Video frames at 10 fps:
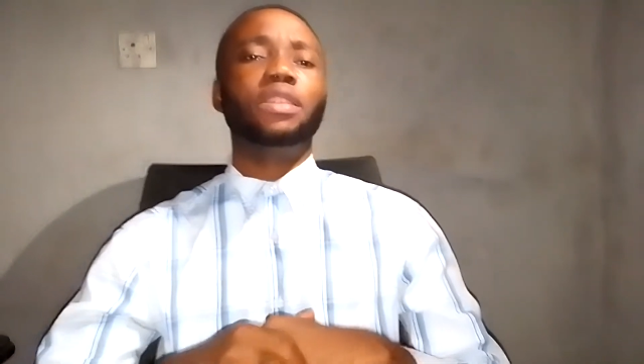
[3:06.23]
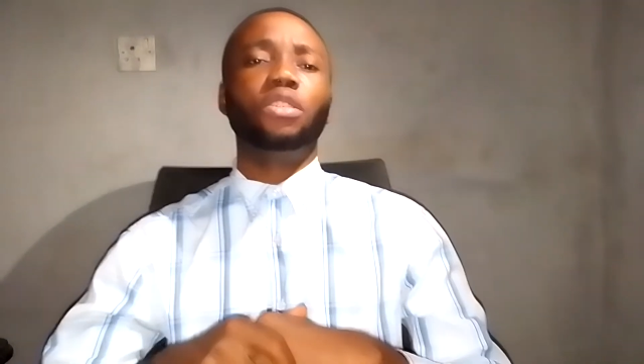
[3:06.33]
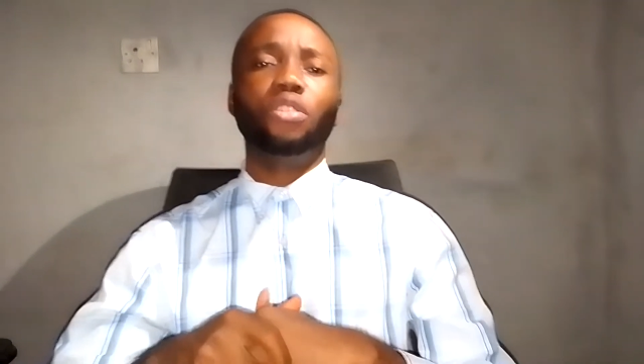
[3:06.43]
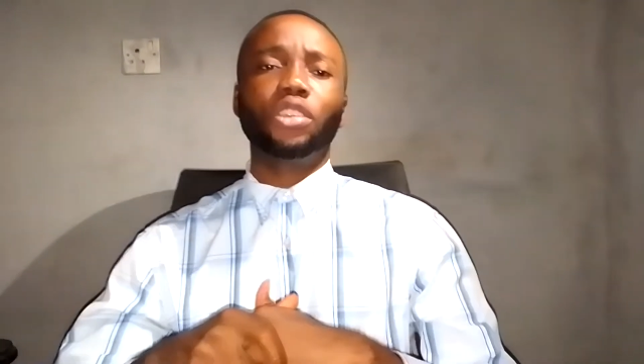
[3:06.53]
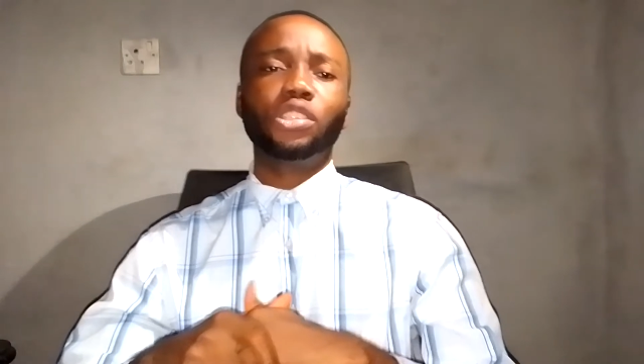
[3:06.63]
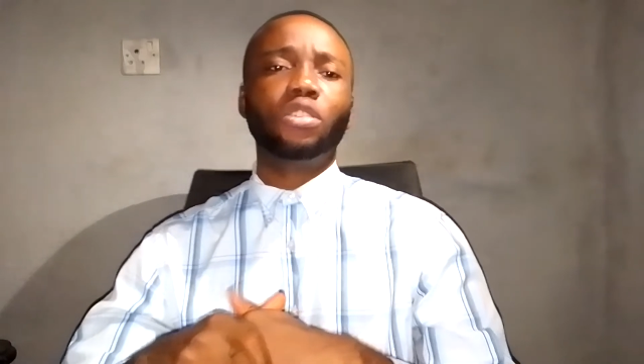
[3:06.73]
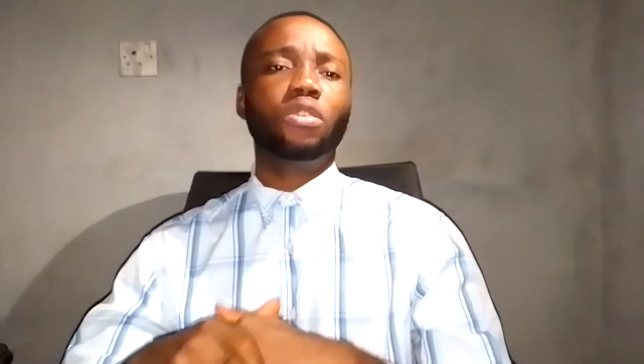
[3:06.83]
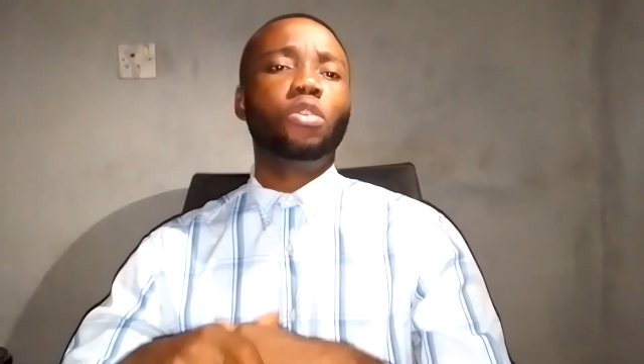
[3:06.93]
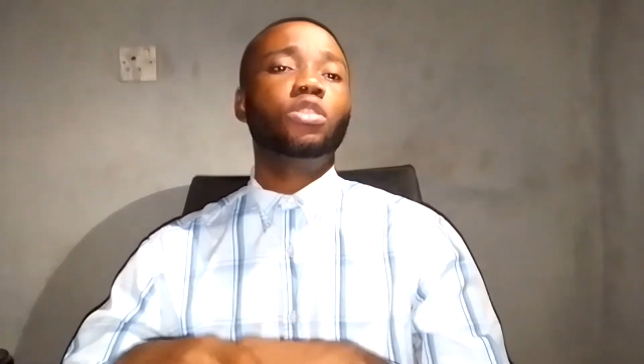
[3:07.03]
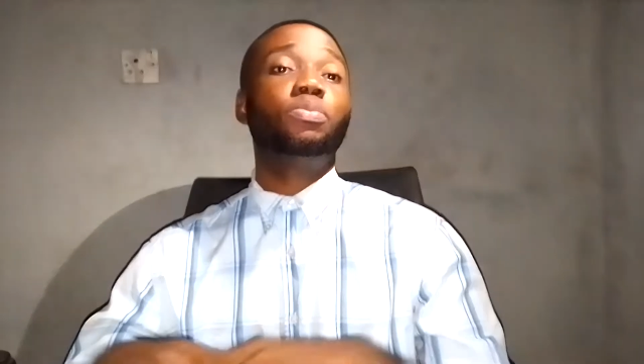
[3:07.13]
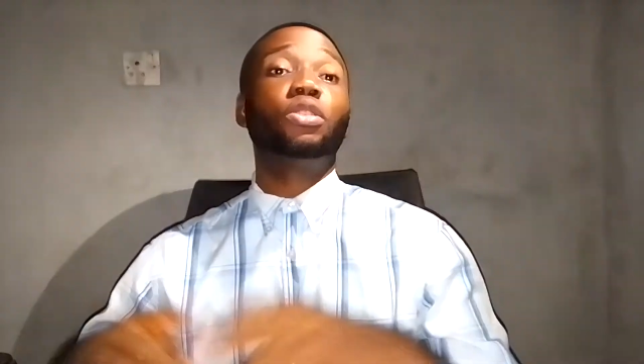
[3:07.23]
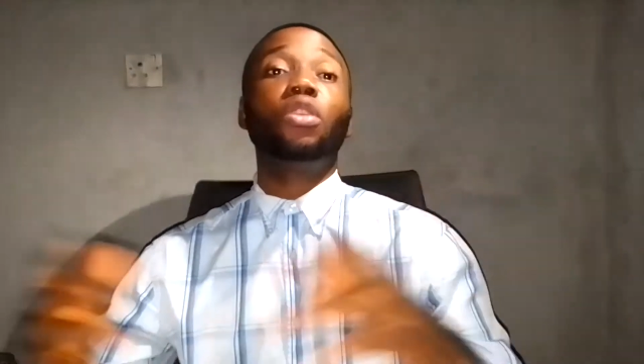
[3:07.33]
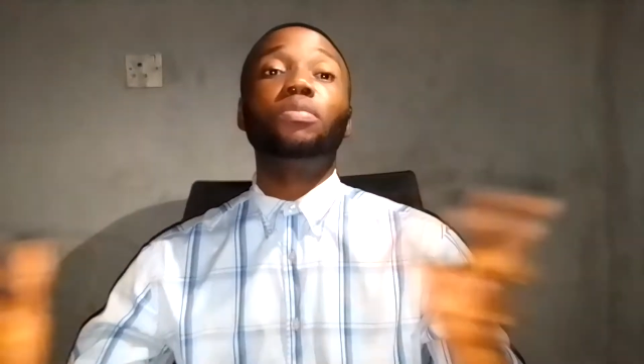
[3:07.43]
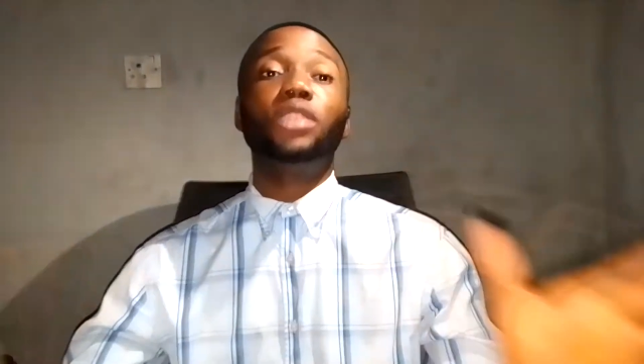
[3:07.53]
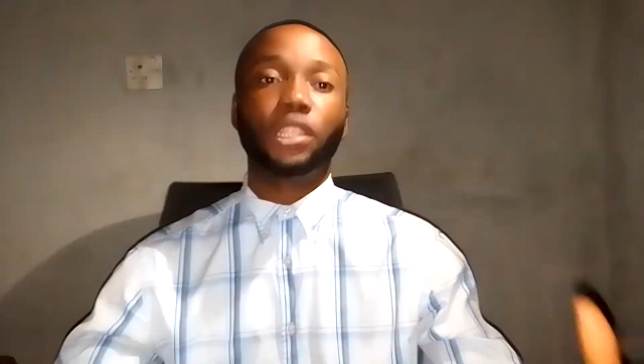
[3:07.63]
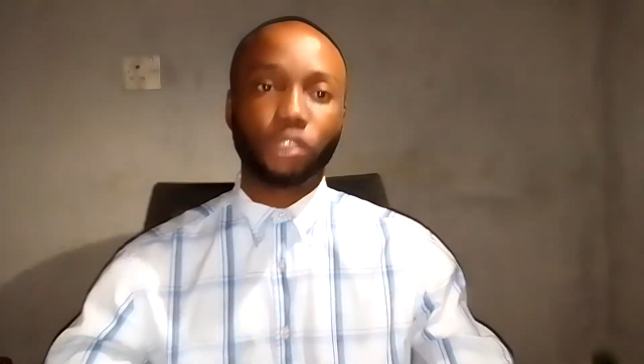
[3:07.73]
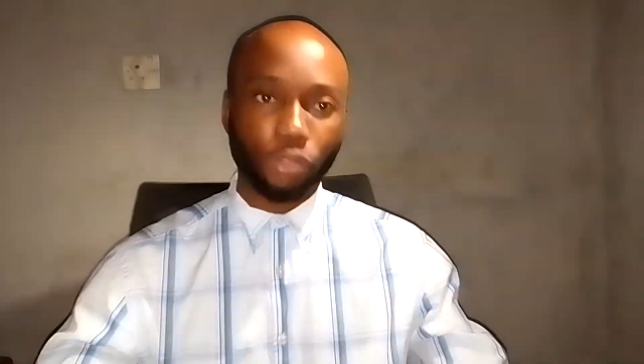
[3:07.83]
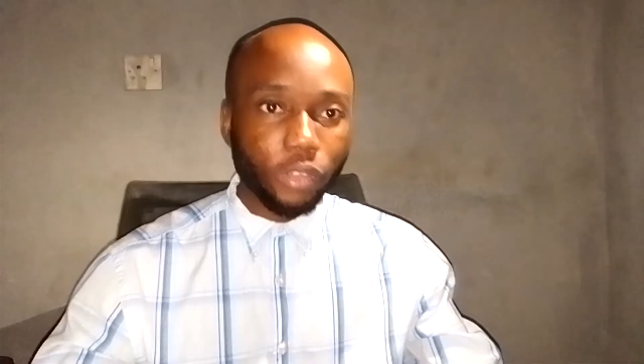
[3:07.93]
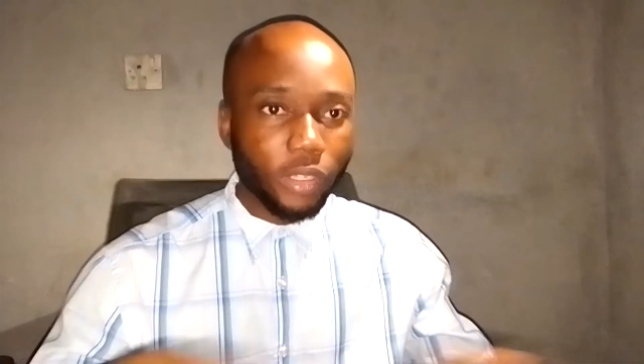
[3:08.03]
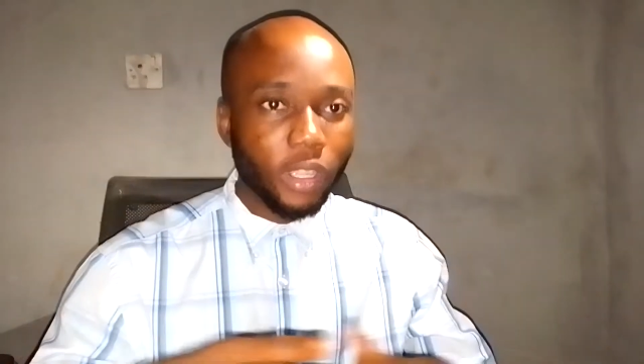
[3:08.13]
analog instead of us becoming
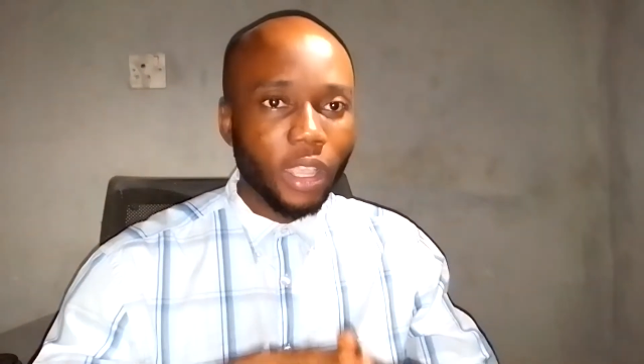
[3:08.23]
digital?